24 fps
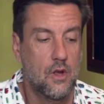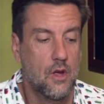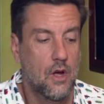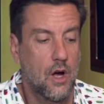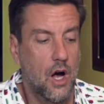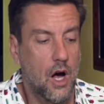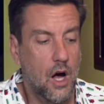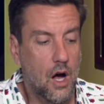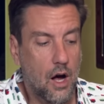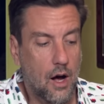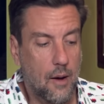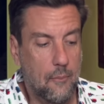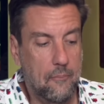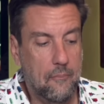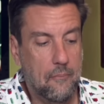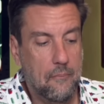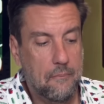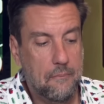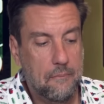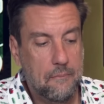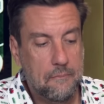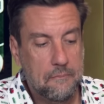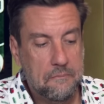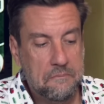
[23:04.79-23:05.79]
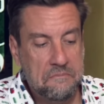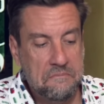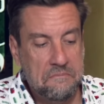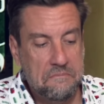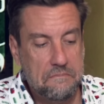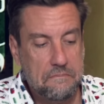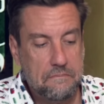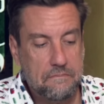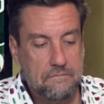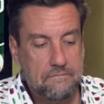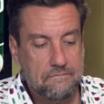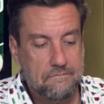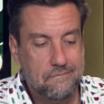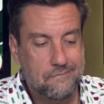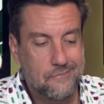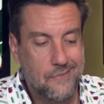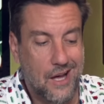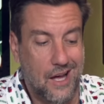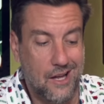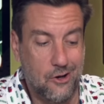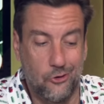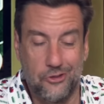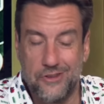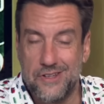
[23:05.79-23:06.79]
Um,
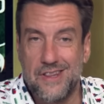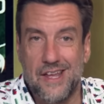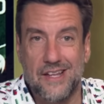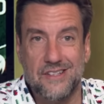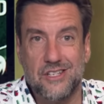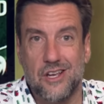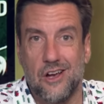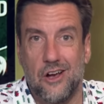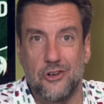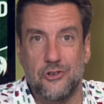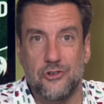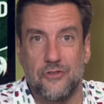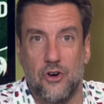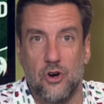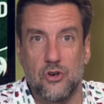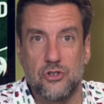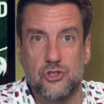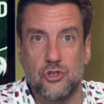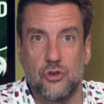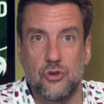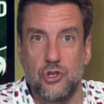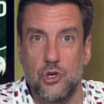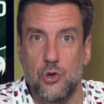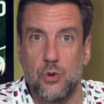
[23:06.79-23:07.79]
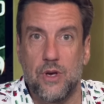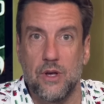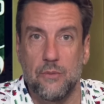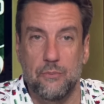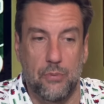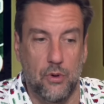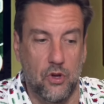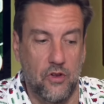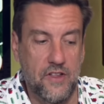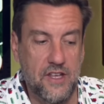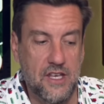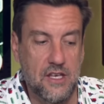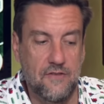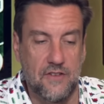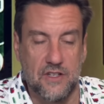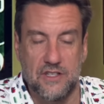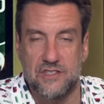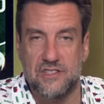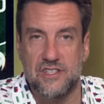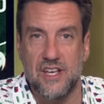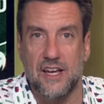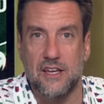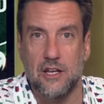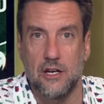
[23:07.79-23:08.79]
I don't think that's controversial. You can believe in
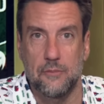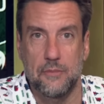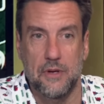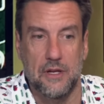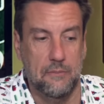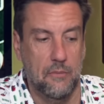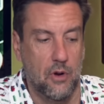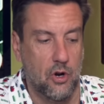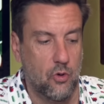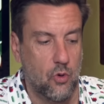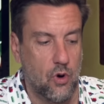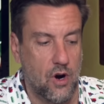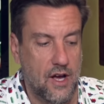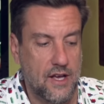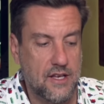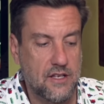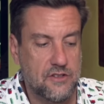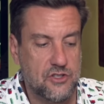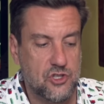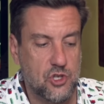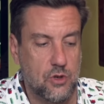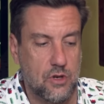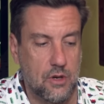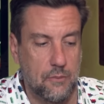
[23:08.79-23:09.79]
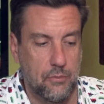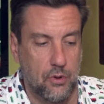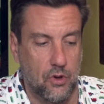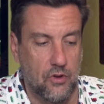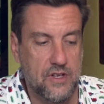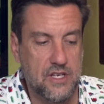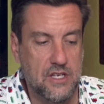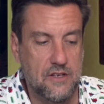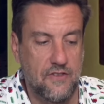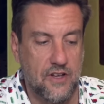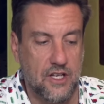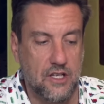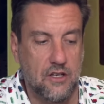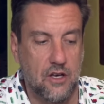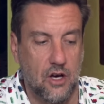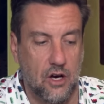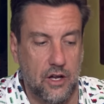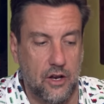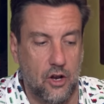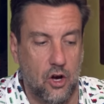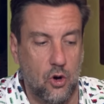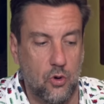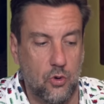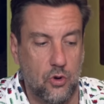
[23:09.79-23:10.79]
Second Amendment rights. You can believe in
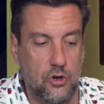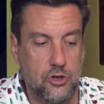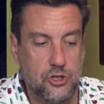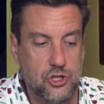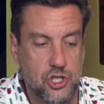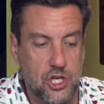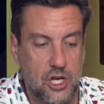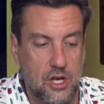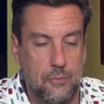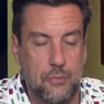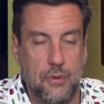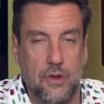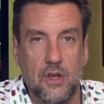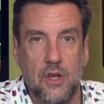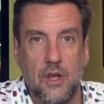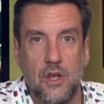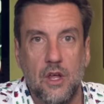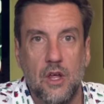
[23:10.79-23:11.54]
gun ownership.